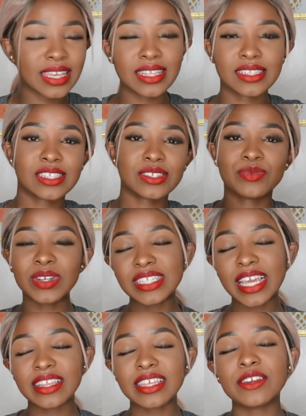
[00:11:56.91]
It's
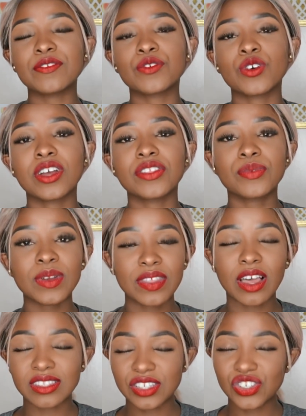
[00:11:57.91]
retailing for
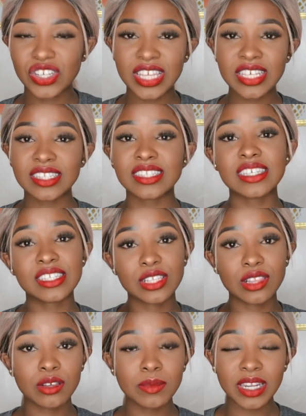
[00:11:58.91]
3,000 shillings. This
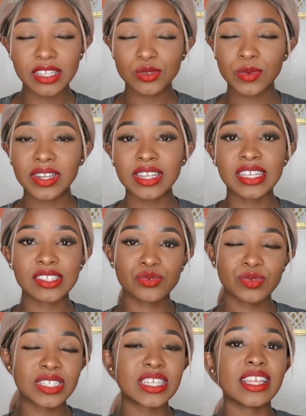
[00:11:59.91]
luminous one
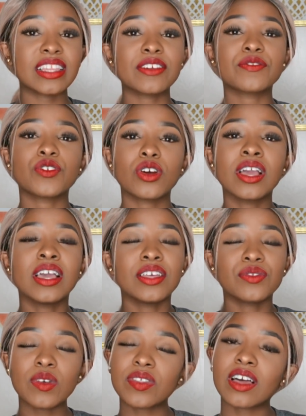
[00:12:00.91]
is retailing for
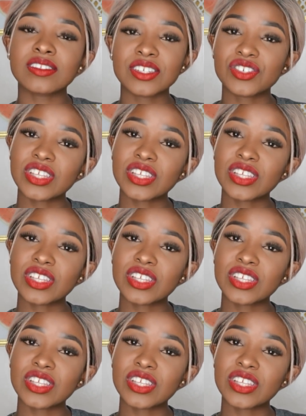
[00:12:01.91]
3,000